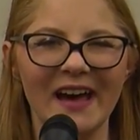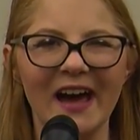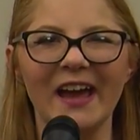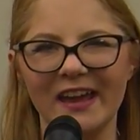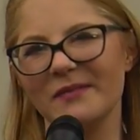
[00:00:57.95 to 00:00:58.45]

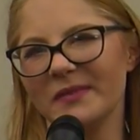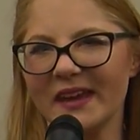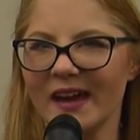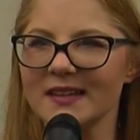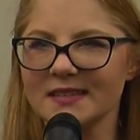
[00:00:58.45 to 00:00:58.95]
I am the
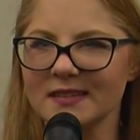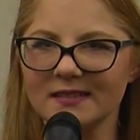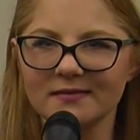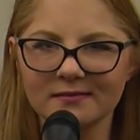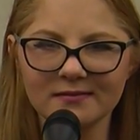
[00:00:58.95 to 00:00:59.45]

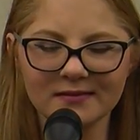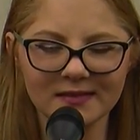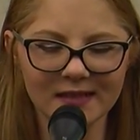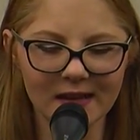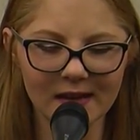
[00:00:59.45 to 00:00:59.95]
accident.
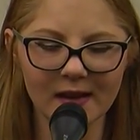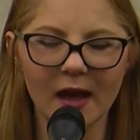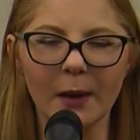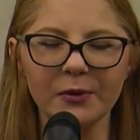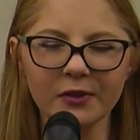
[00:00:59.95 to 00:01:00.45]

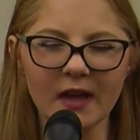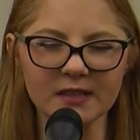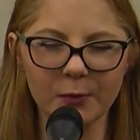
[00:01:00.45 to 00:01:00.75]
I put the last